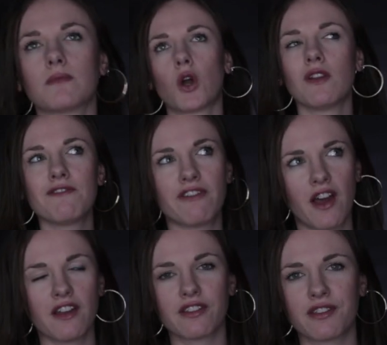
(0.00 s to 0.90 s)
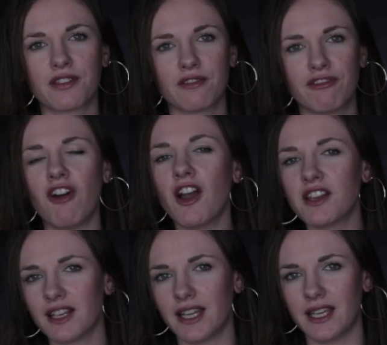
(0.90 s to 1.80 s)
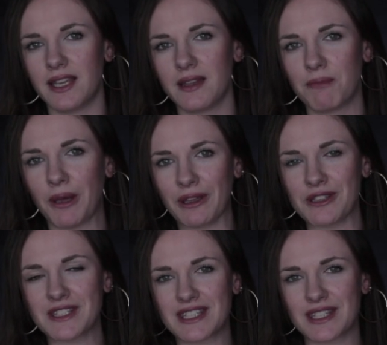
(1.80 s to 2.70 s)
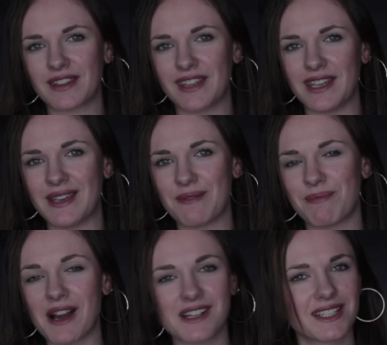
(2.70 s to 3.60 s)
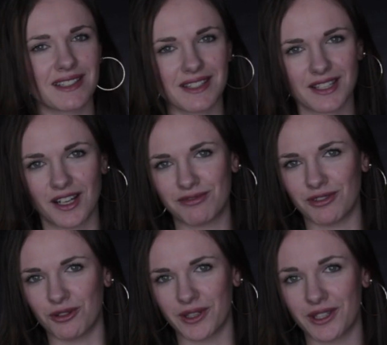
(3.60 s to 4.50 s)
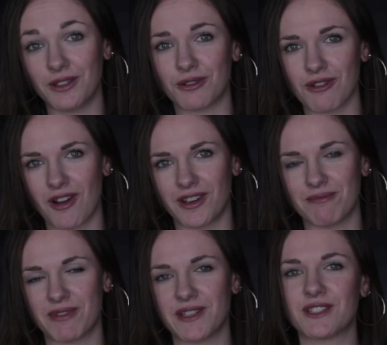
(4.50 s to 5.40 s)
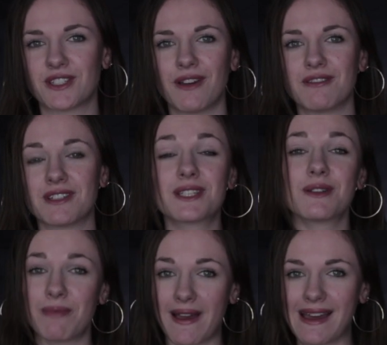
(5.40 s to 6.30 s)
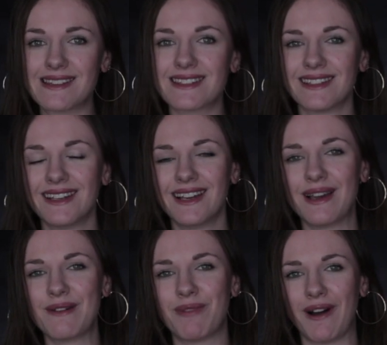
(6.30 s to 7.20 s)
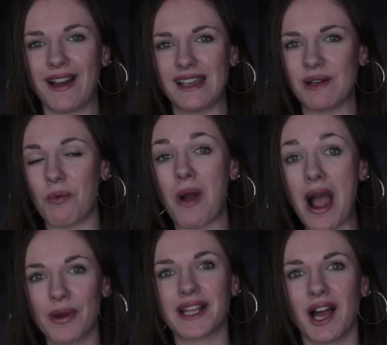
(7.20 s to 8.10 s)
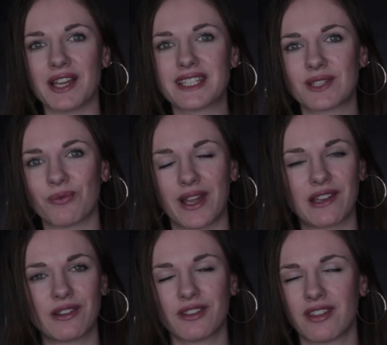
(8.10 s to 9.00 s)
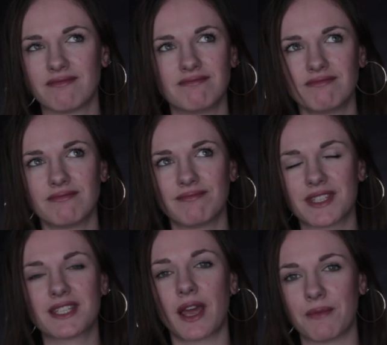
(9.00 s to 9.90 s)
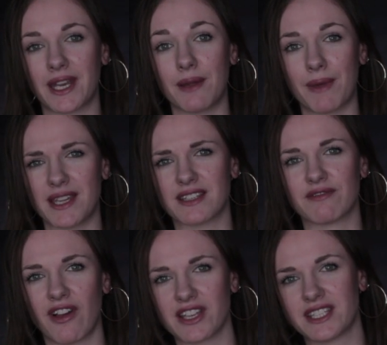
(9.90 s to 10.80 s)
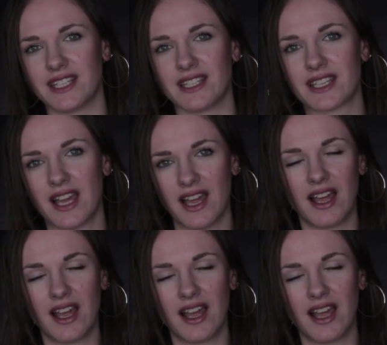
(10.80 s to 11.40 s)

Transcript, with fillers: Colin Firth finally puts the embarrassing scuffle with Hugh Grant in Bridget Jones to bed by wowing us with so many amazing fight scenes